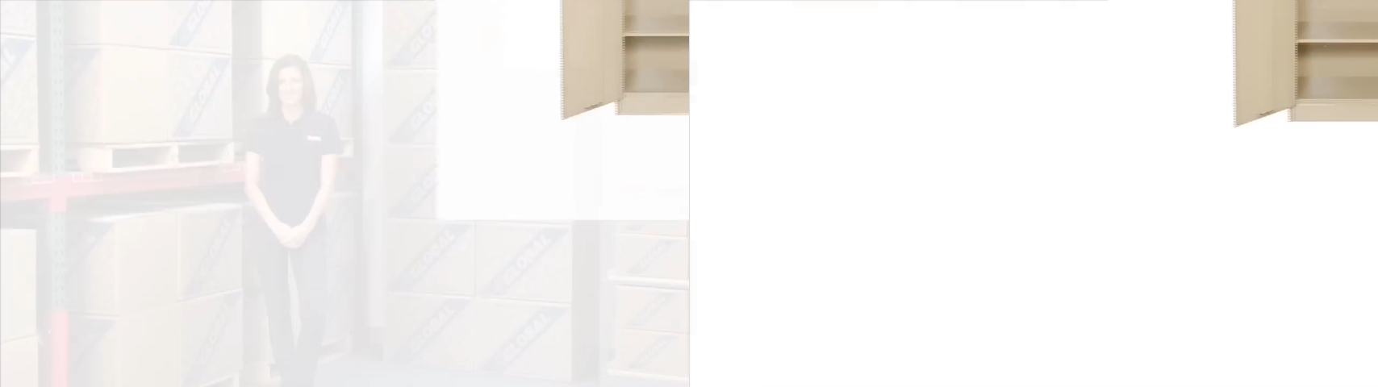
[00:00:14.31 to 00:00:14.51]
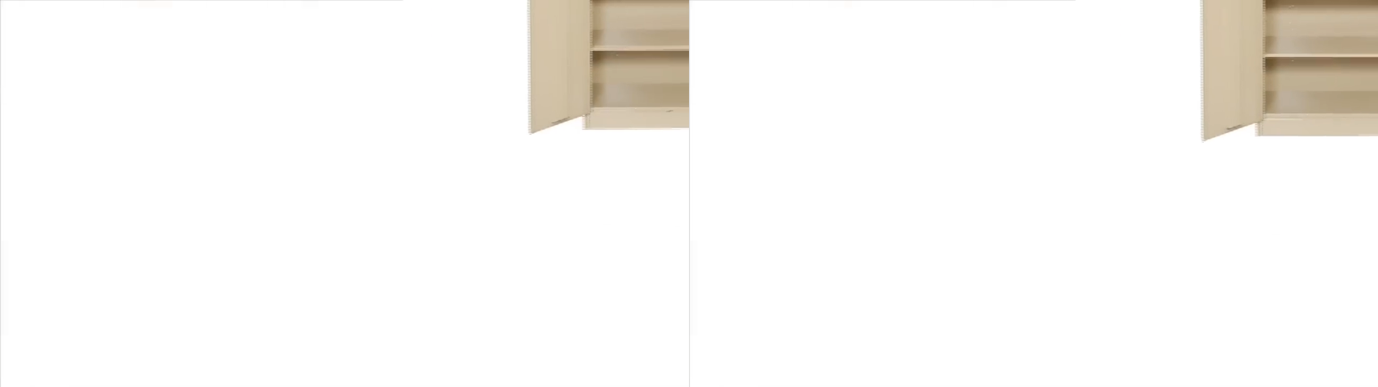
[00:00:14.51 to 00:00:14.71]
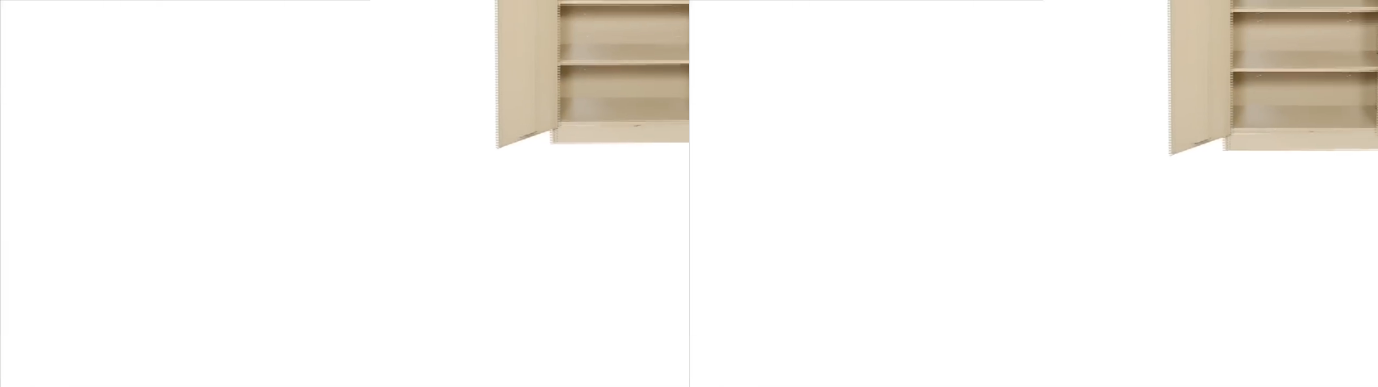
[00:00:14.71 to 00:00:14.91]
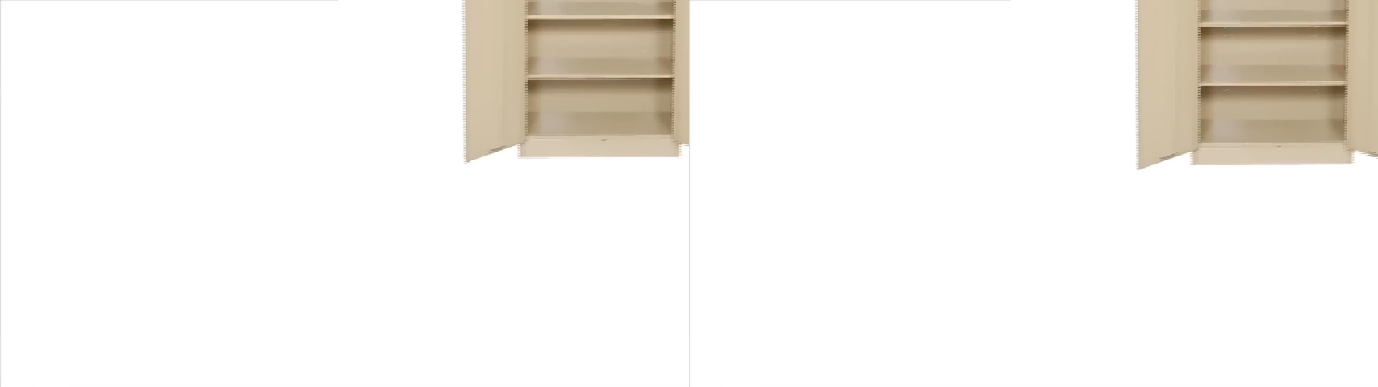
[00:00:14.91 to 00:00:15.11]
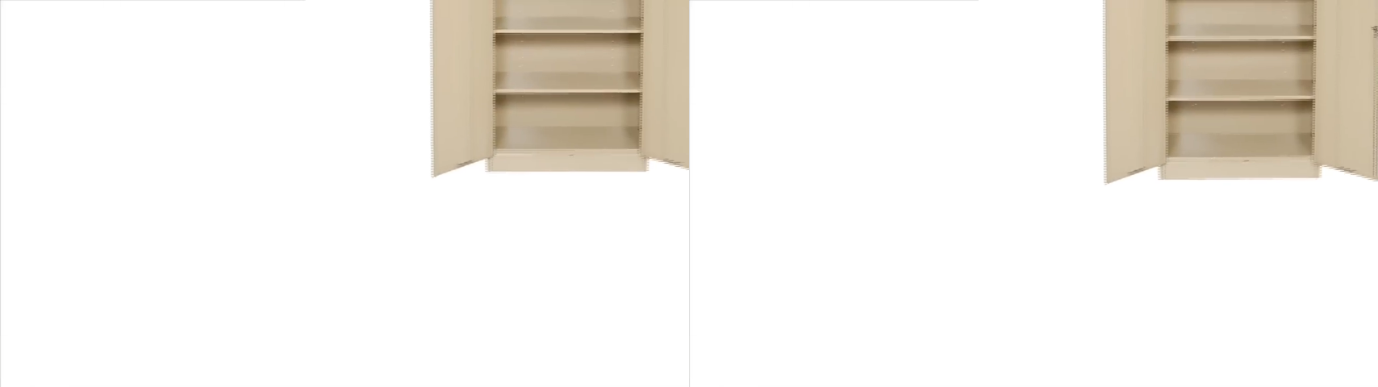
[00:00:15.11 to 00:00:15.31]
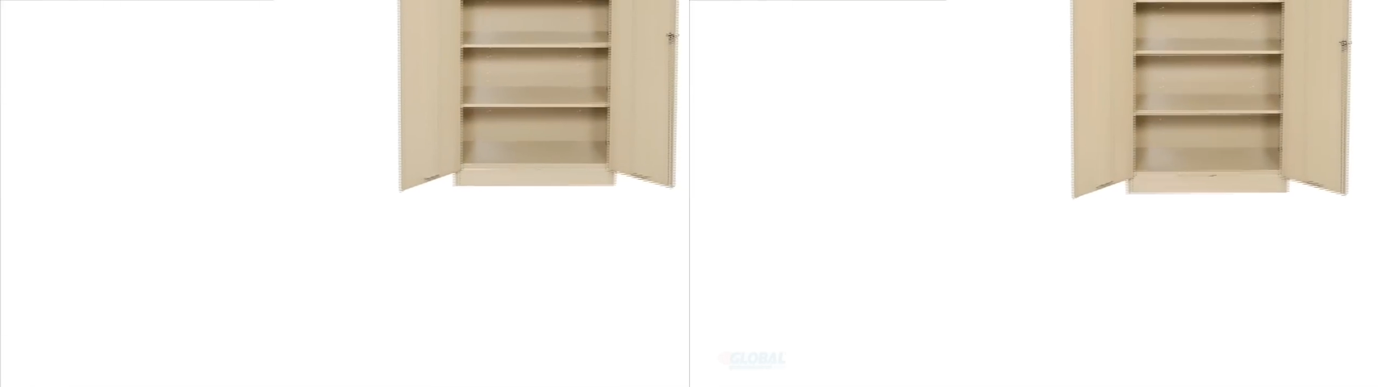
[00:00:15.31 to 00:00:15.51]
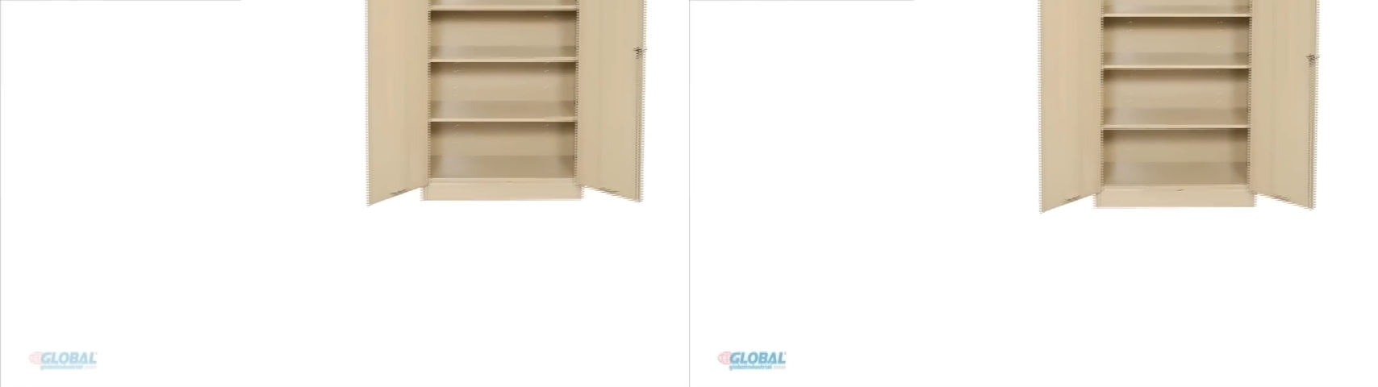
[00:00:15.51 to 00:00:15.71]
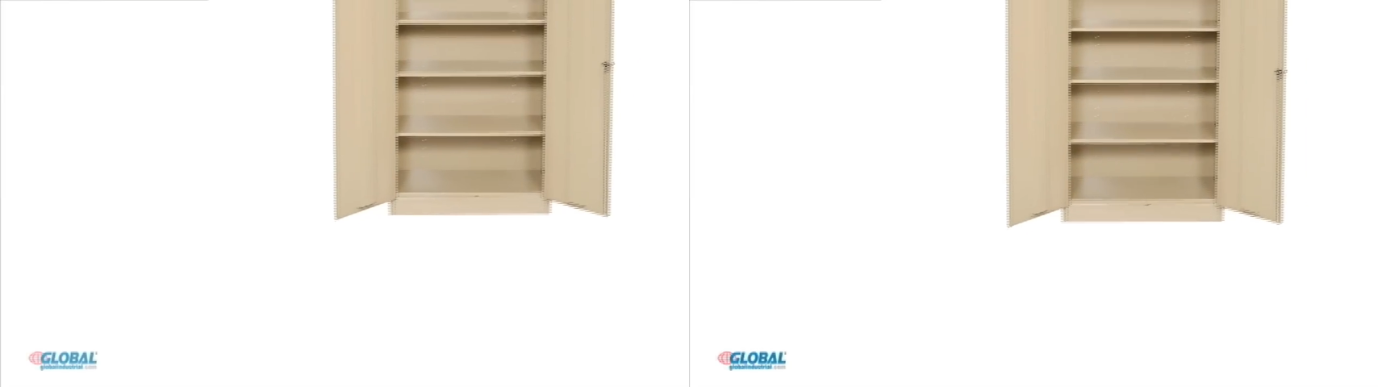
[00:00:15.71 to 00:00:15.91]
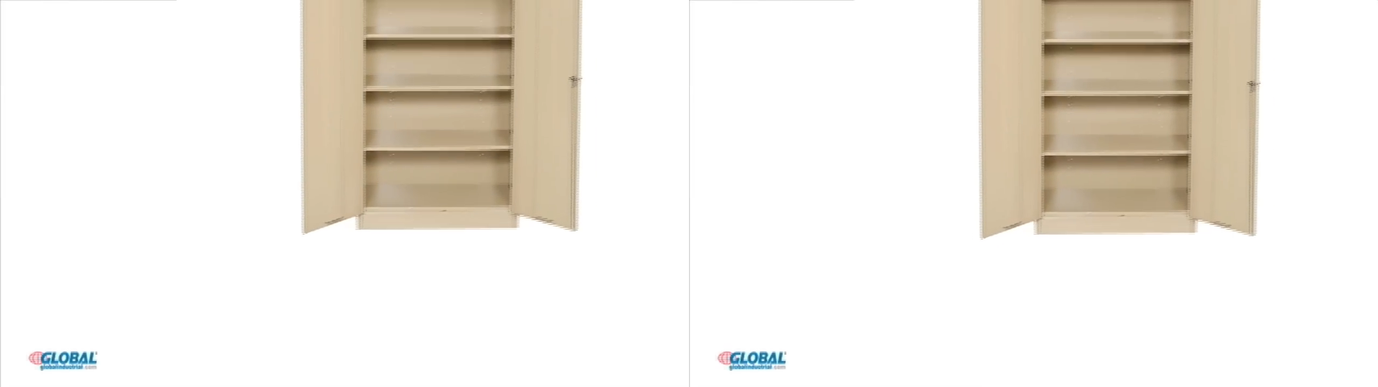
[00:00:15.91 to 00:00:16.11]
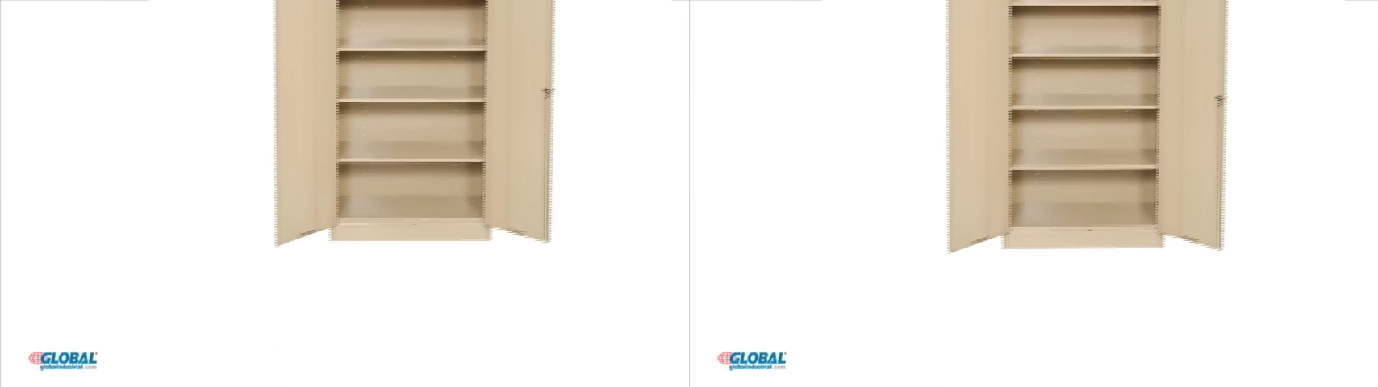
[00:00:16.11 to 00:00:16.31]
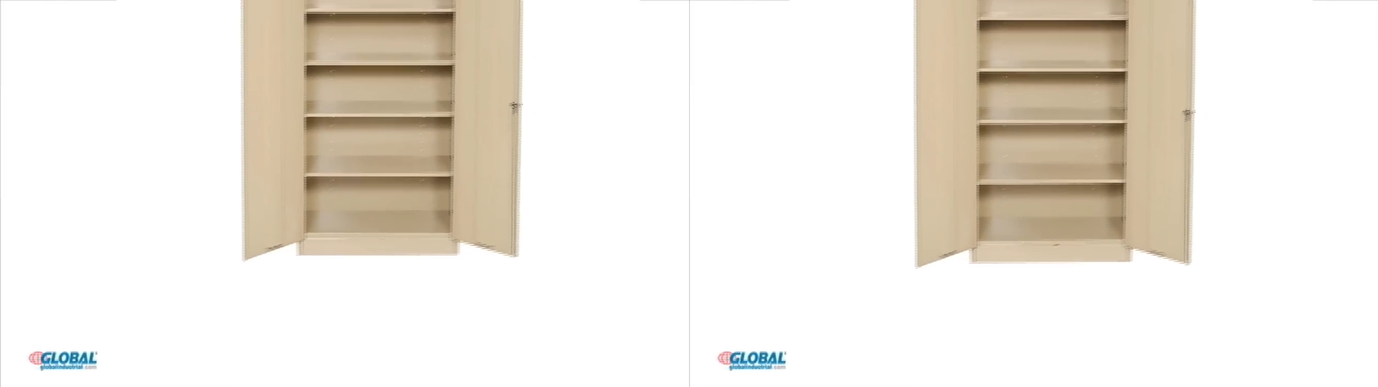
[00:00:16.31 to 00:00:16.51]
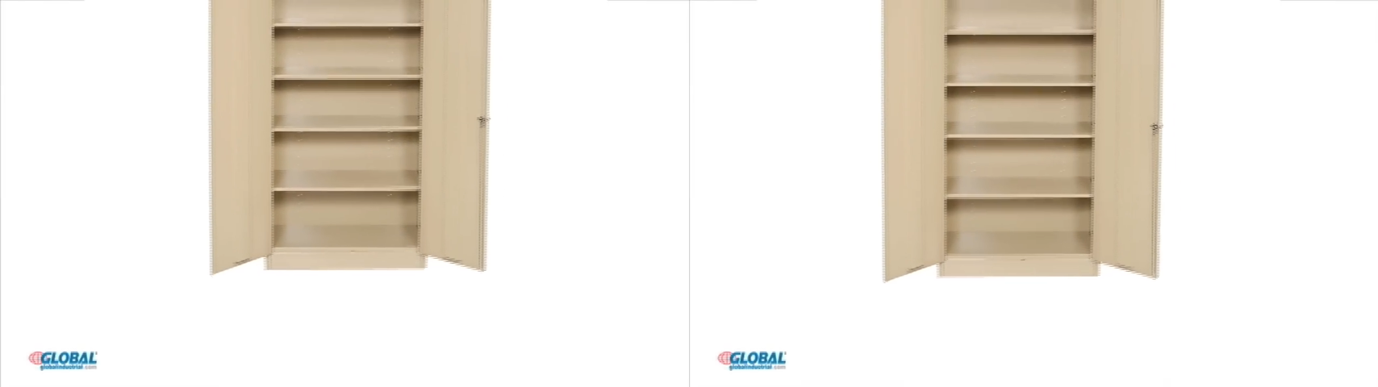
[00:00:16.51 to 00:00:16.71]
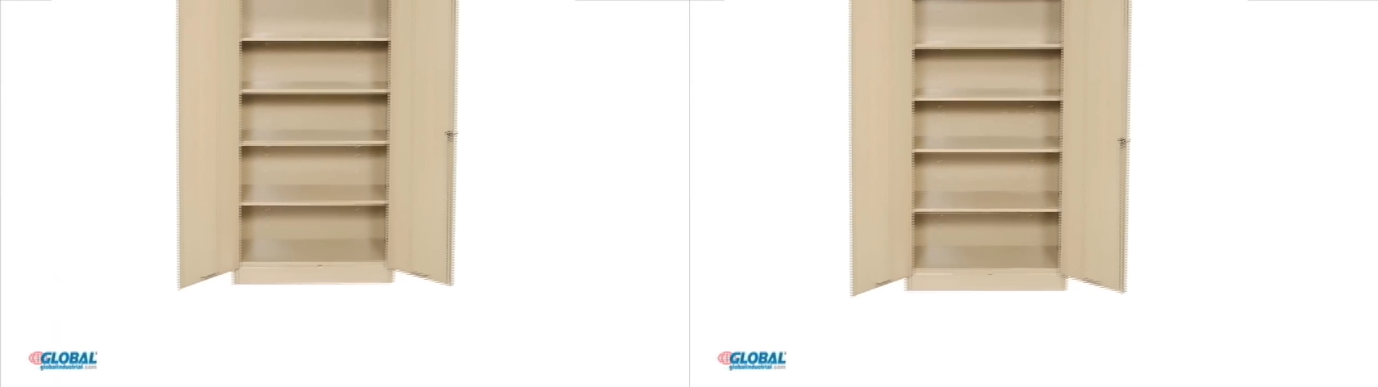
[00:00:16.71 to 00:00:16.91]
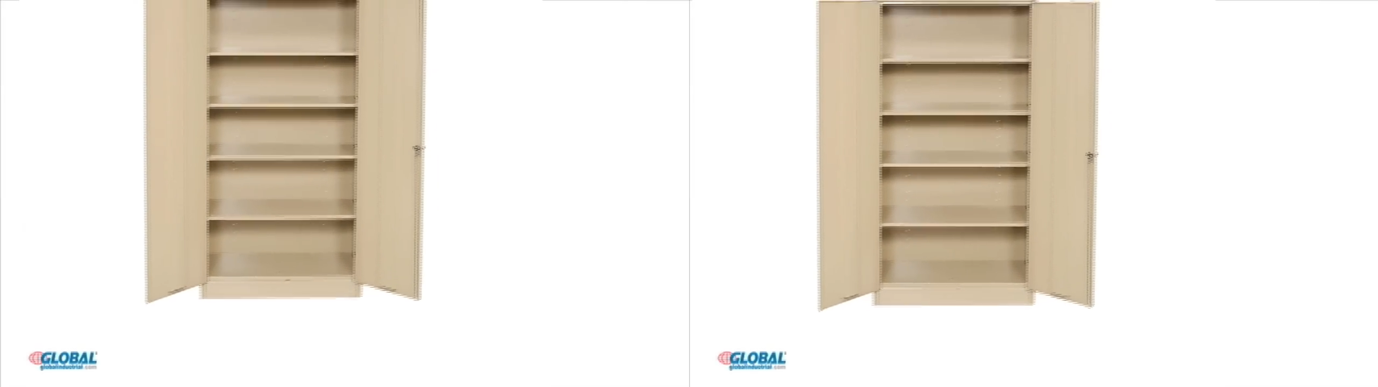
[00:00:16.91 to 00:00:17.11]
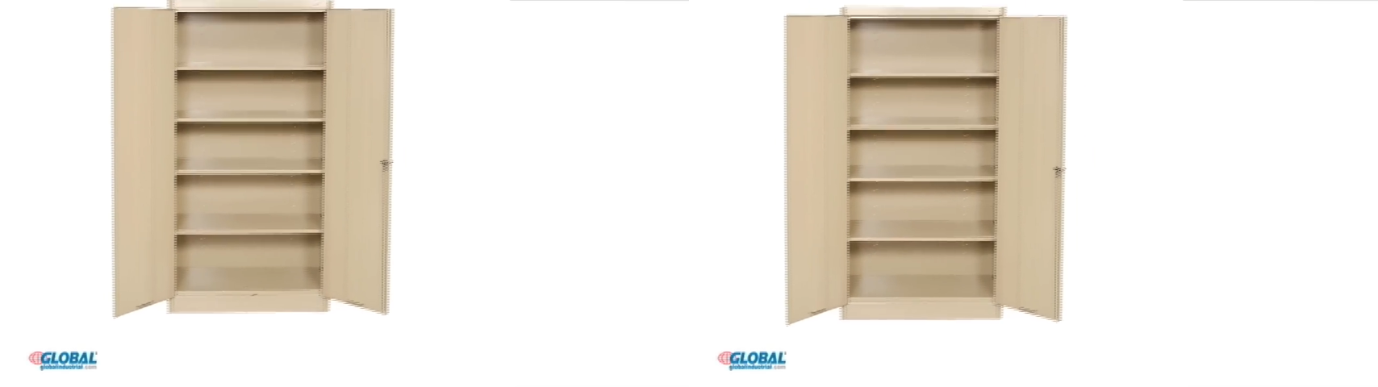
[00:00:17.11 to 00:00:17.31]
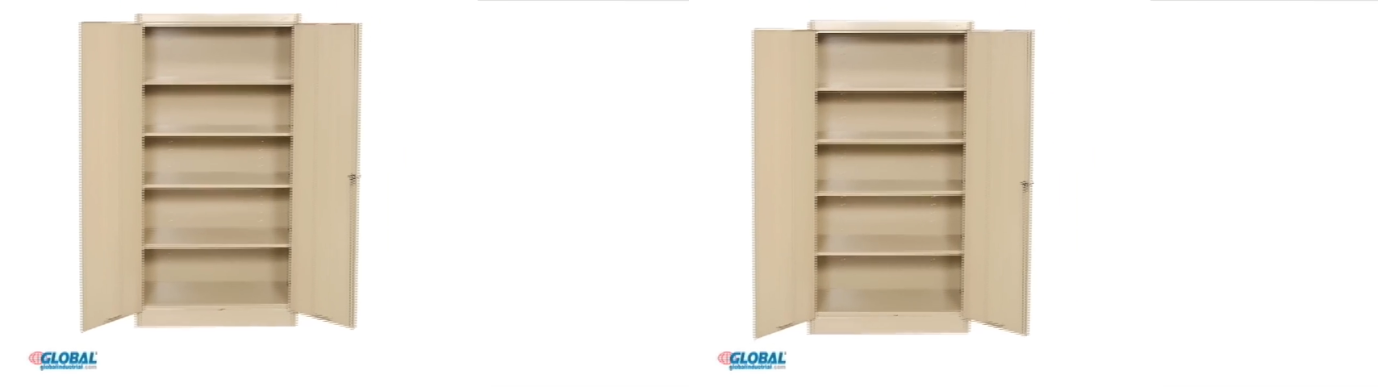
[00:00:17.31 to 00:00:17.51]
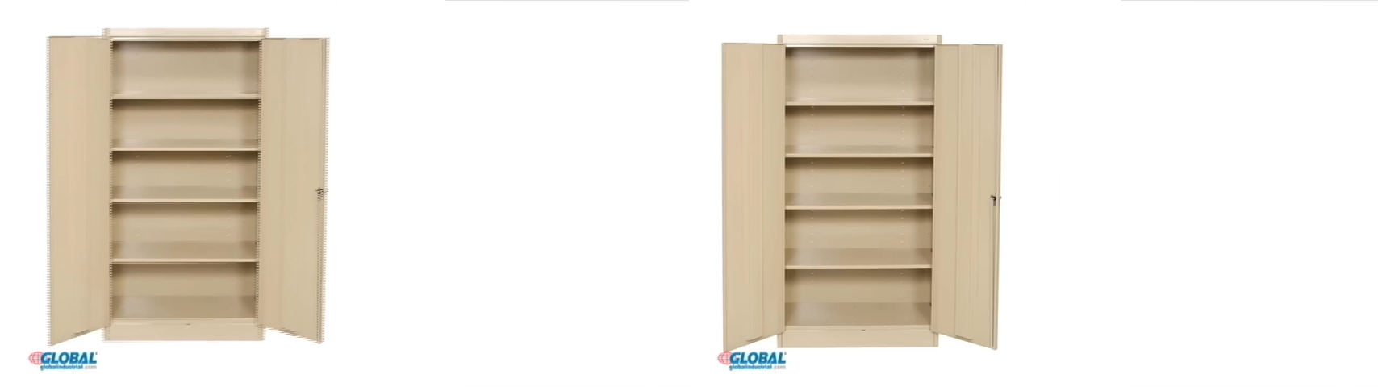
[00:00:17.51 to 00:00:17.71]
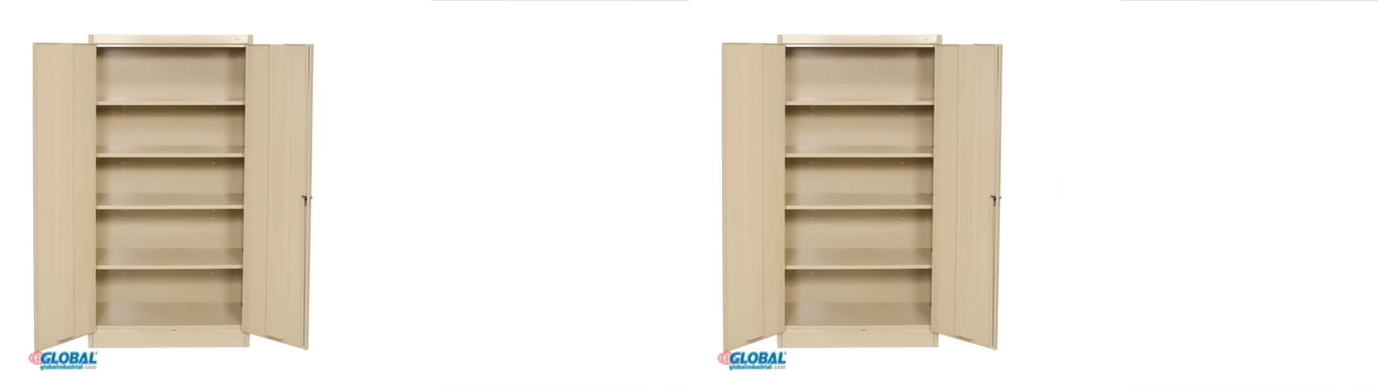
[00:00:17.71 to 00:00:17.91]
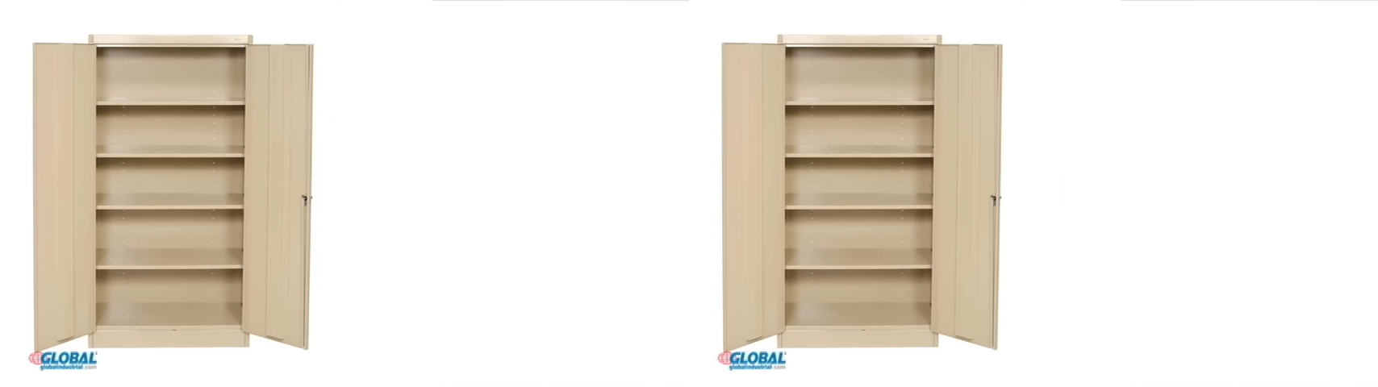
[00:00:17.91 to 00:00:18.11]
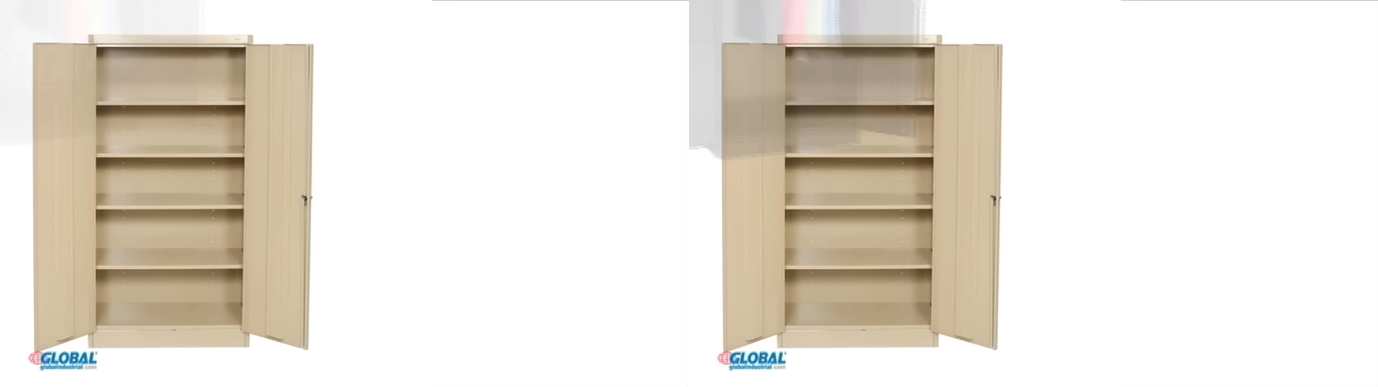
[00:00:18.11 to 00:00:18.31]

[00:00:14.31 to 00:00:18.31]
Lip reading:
Nobody's mouth can be seen.